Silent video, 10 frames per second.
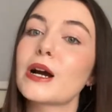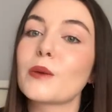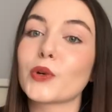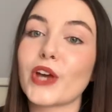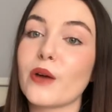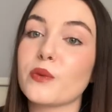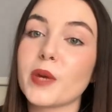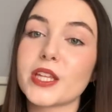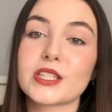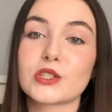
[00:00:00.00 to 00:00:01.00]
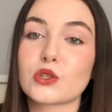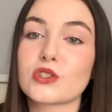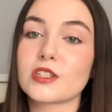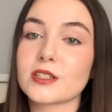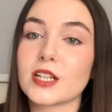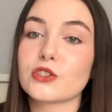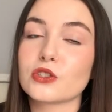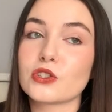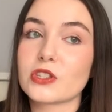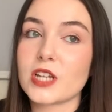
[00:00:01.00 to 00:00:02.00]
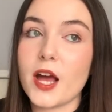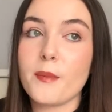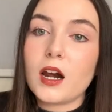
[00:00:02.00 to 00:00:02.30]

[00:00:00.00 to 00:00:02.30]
But yeah, for me this is just an essential step.